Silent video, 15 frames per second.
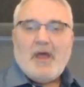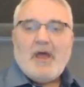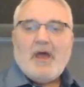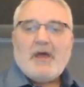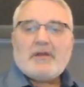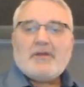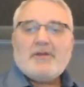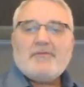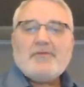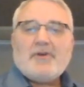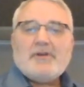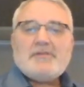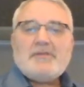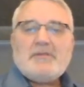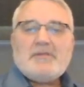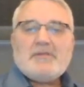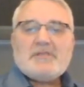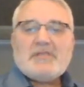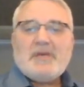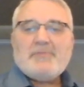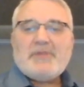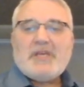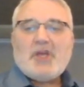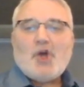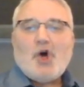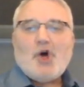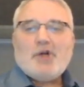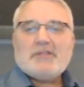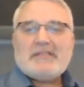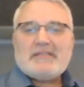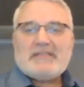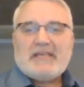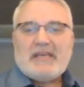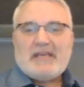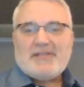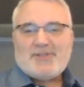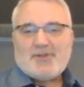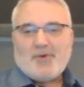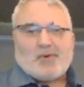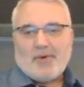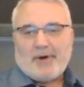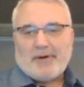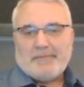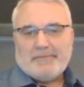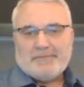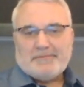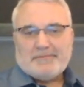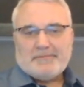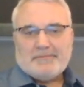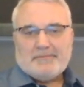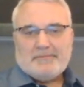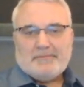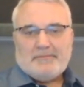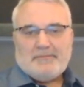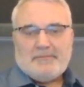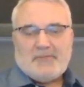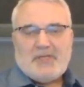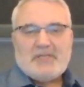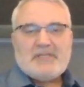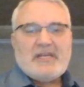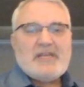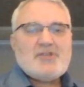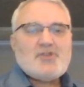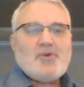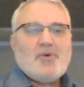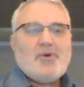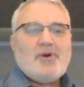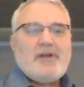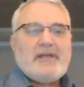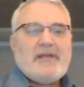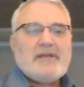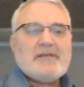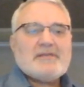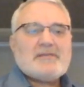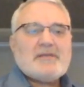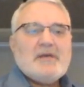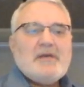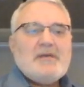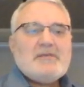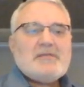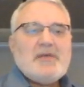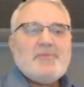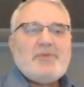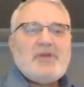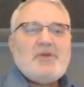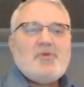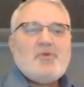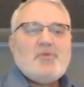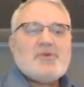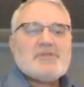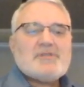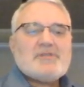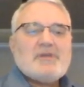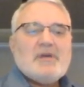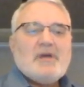and converts it to something called a T-score. And a T-score is something that was